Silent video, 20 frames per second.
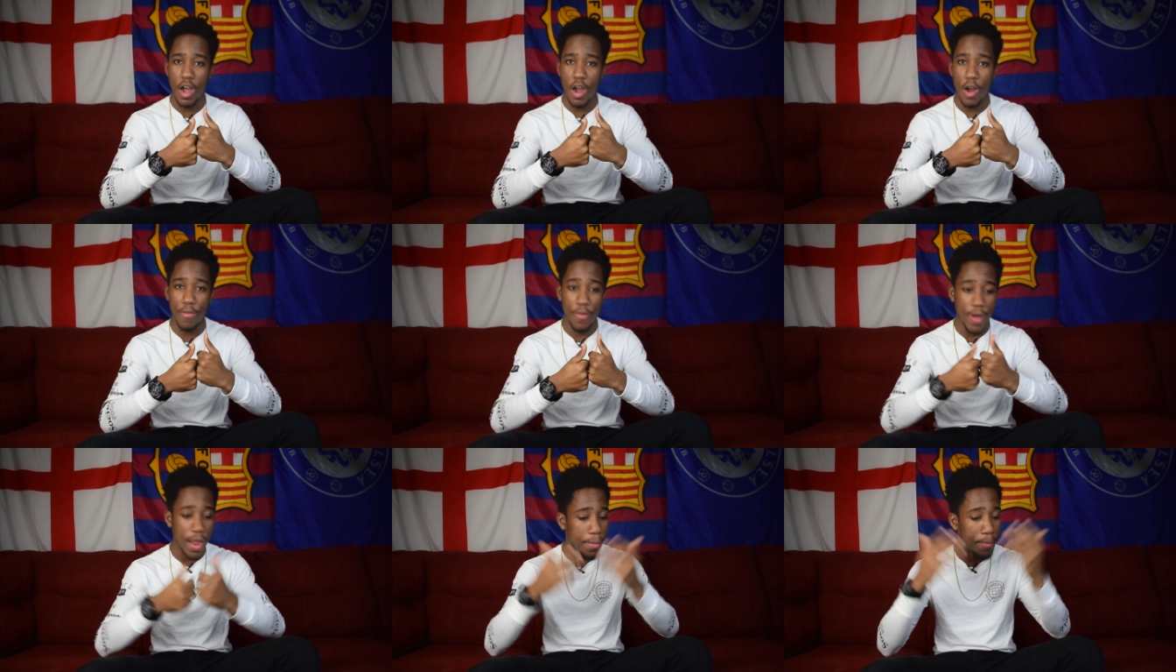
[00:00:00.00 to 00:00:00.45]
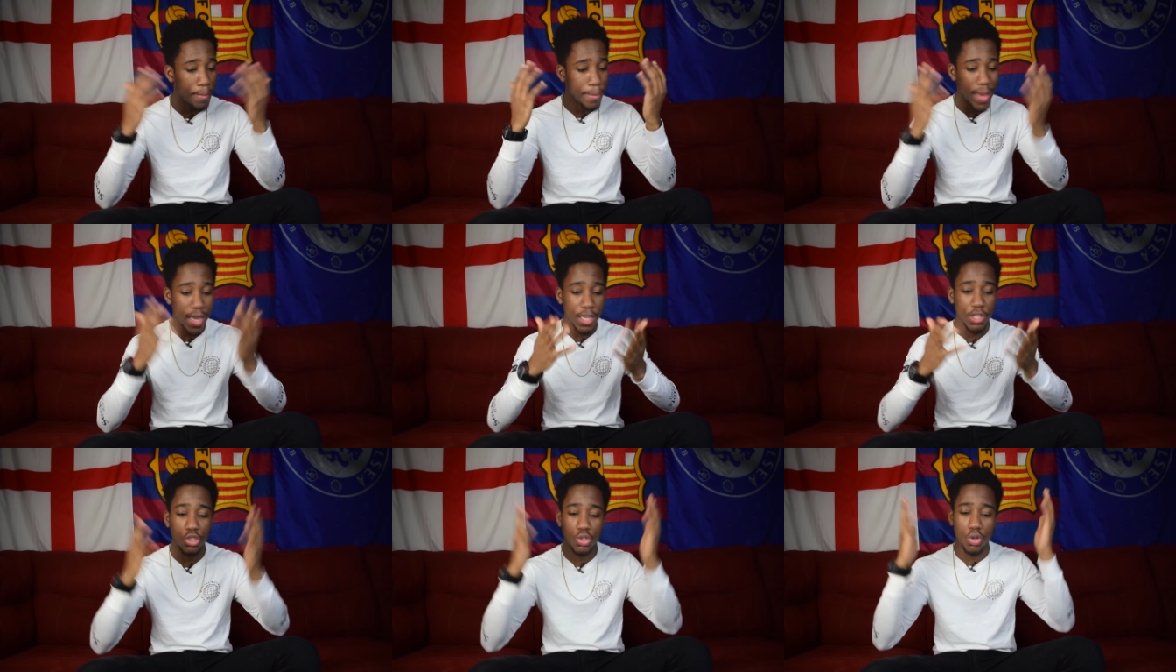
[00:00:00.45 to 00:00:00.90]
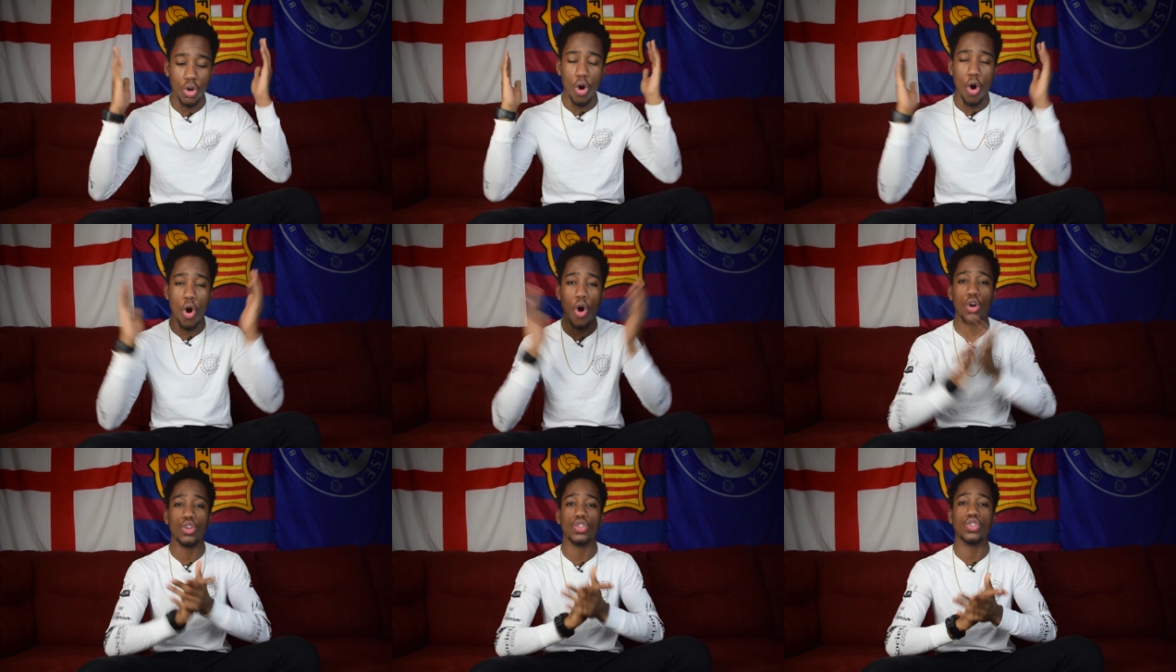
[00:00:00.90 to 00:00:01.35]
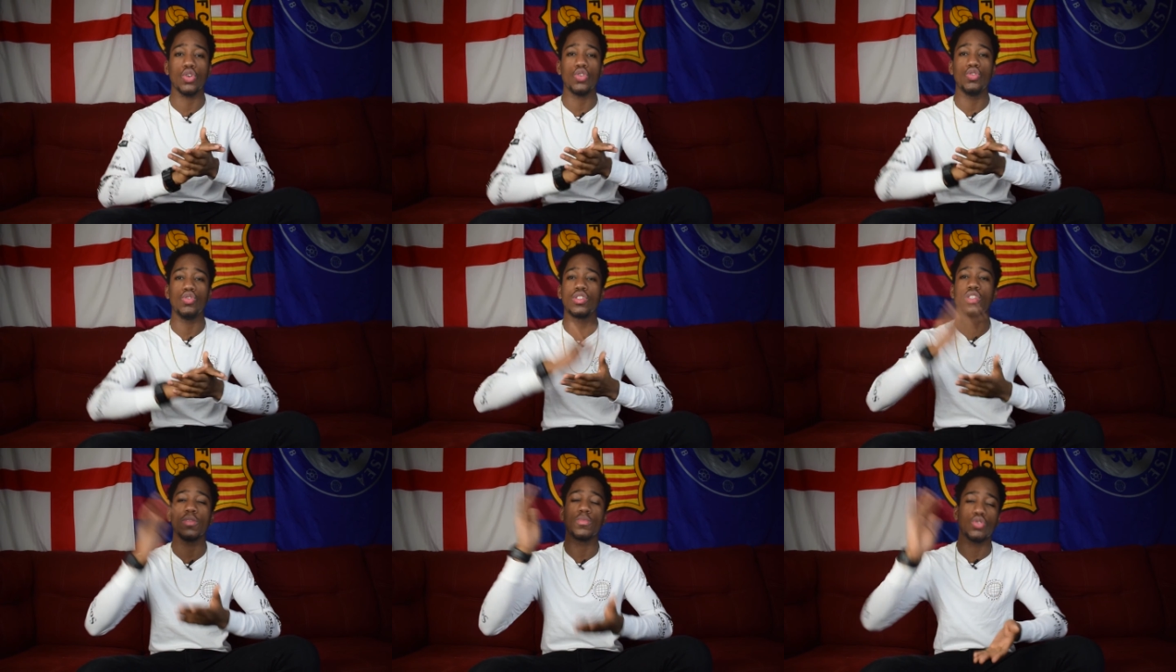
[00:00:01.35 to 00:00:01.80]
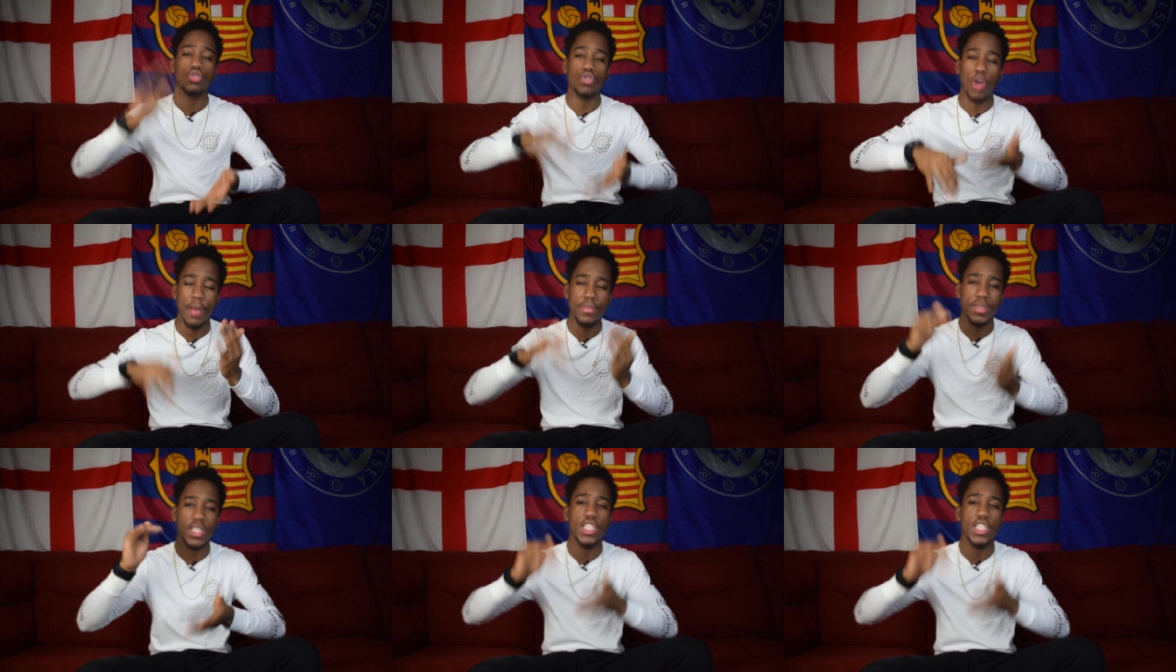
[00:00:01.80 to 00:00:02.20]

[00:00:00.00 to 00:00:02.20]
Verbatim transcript: All right, make sure also you subscribe